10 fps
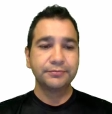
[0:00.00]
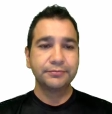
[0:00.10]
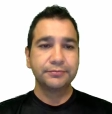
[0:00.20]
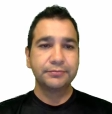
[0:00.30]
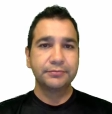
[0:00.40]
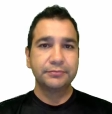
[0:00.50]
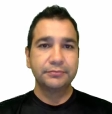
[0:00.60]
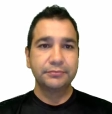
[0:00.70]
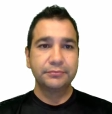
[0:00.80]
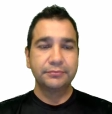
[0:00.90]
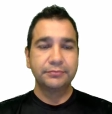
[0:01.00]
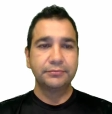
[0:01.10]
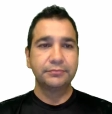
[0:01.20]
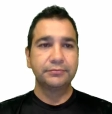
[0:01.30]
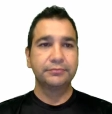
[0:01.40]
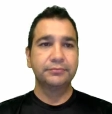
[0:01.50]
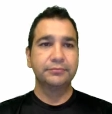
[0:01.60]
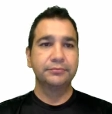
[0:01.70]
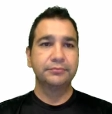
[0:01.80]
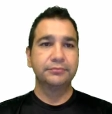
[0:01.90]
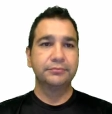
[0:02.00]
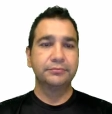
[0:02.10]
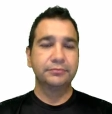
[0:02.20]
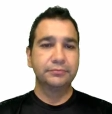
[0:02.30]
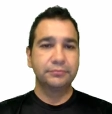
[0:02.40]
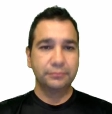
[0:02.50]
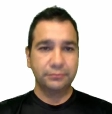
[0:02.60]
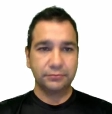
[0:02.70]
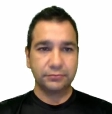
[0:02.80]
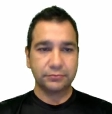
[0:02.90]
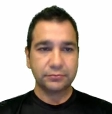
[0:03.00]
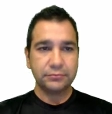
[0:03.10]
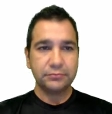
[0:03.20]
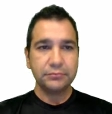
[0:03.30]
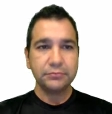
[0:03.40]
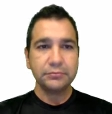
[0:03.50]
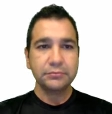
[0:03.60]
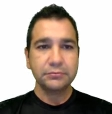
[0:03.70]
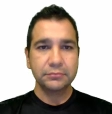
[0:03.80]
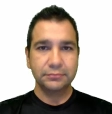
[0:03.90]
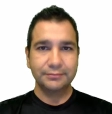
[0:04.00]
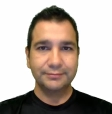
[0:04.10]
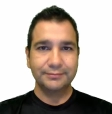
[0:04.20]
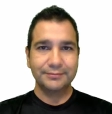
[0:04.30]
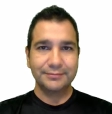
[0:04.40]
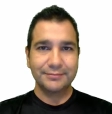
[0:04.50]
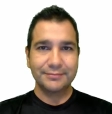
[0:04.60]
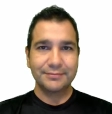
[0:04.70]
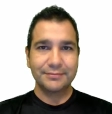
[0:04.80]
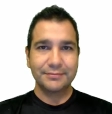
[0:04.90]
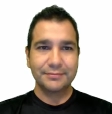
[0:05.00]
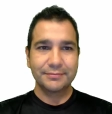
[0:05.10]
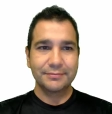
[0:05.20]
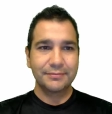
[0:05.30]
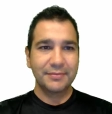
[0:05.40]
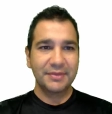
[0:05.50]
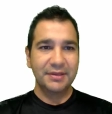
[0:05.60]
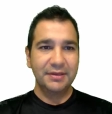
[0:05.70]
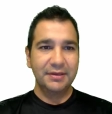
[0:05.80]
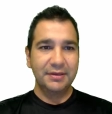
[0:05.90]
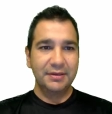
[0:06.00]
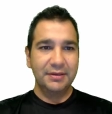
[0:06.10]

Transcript: Nothing is said.